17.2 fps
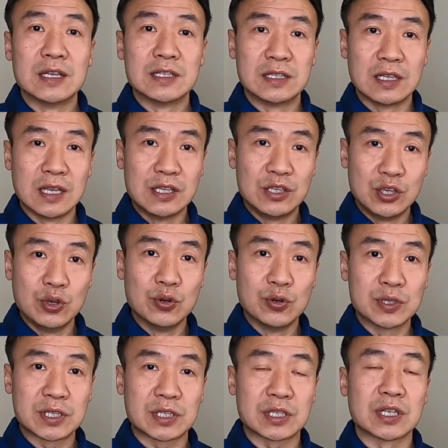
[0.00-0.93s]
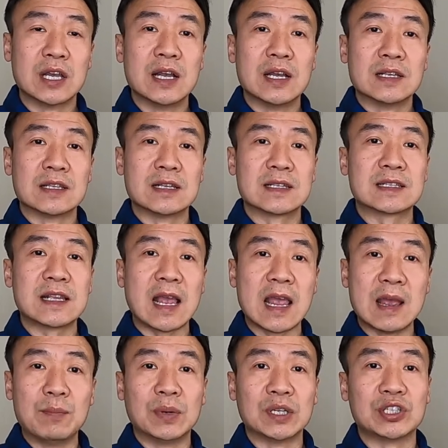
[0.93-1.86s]
they use the
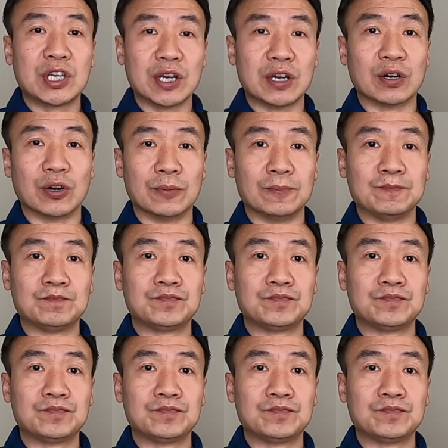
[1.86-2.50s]
same material.